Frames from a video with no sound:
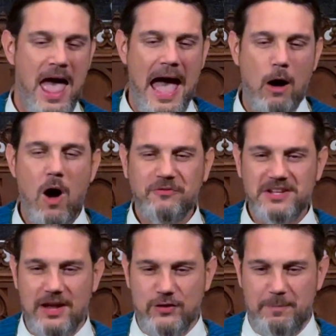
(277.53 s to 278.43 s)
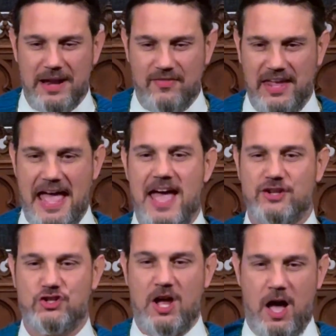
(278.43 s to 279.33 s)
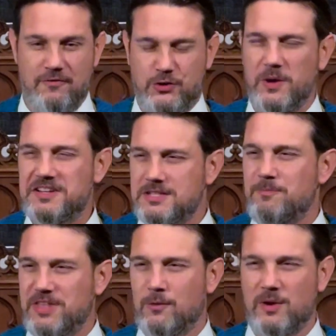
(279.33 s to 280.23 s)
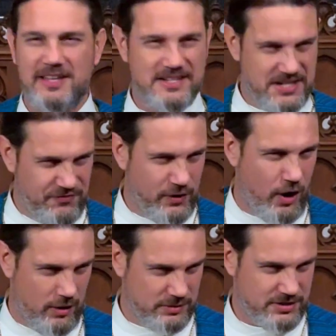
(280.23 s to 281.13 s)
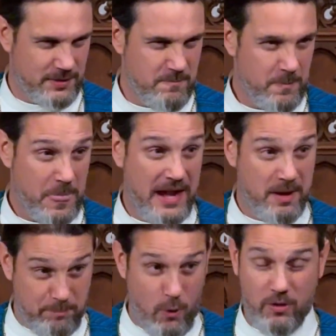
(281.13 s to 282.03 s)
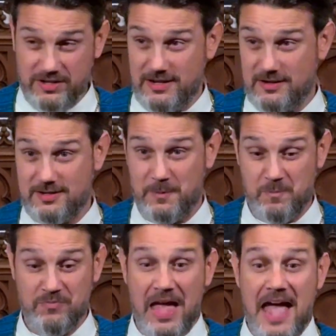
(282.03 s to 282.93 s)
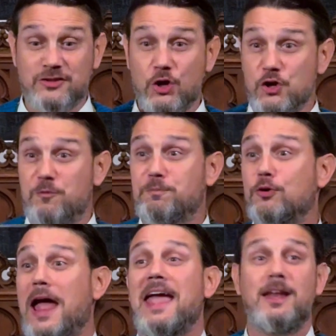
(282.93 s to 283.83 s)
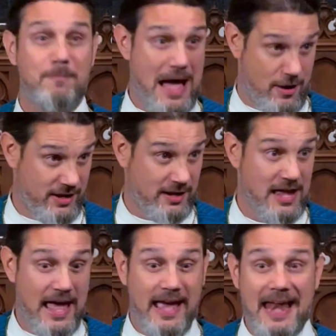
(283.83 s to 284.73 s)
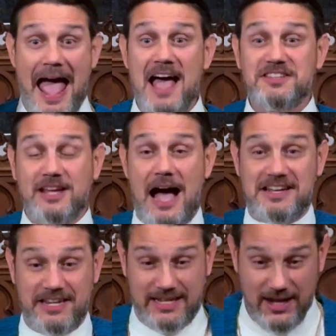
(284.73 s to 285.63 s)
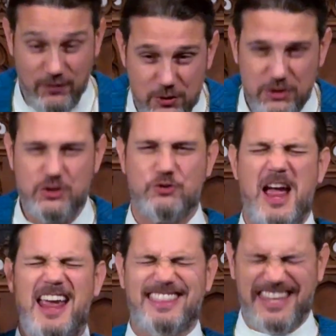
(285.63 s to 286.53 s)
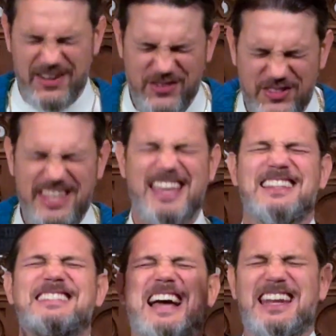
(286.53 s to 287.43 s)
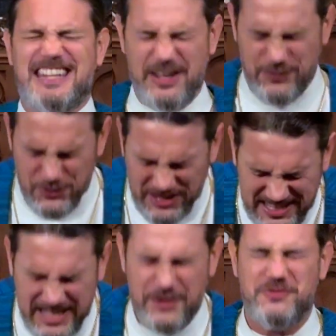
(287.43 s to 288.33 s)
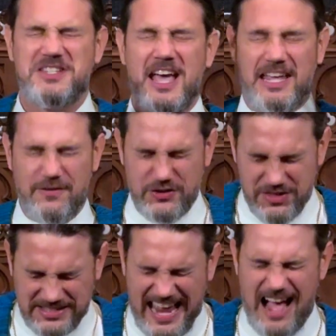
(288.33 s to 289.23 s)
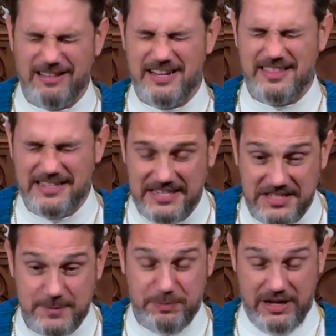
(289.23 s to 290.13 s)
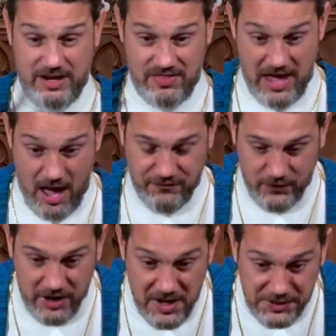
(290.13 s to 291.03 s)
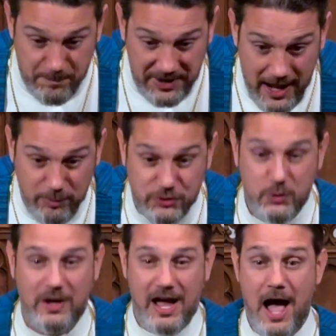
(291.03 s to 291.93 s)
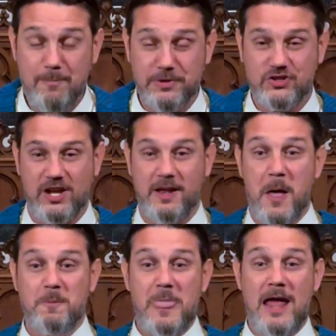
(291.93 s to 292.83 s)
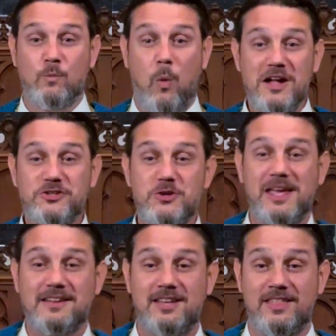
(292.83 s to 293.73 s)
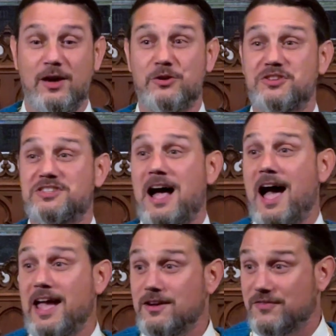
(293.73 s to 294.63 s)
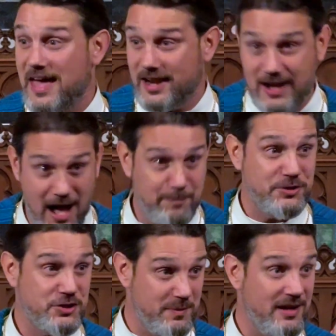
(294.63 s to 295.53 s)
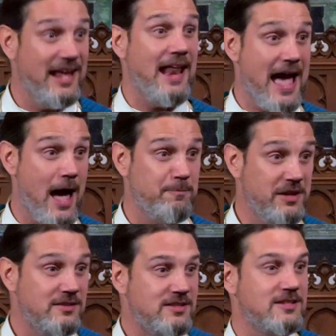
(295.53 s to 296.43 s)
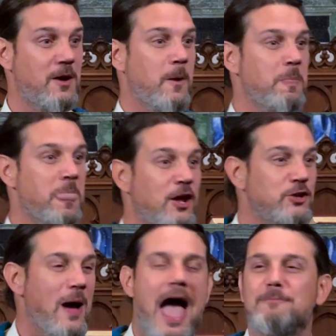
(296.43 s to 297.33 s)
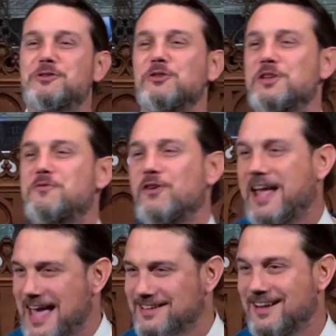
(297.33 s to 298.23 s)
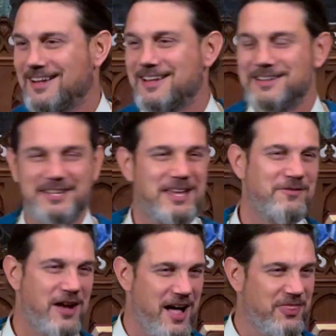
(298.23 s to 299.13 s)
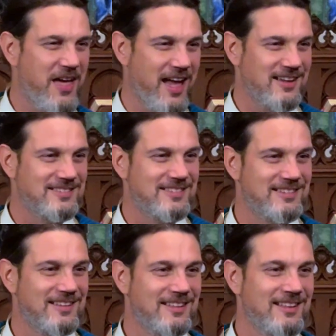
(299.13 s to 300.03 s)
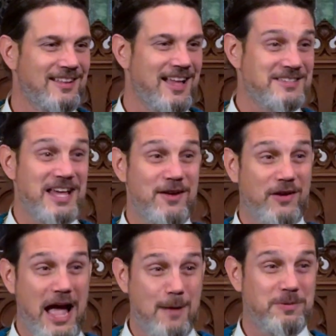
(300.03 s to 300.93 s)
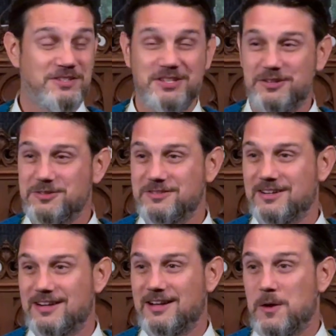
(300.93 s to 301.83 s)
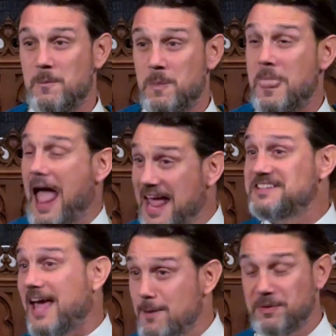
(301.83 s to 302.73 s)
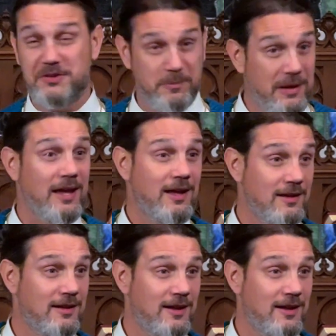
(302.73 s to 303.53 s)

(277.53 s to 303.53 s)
How often have you been on the edge of doing something really difficult and important, and so you've prayed about it and asked God to give you the strength, give you the insight, give you the gifts, give you the talent and the discipline and the effort to be able to accomplish it? And once you get to the other side of that accomplishment, it happens, you absolutely forget to give God thanks. Has that ever happened to you? It's happened to me.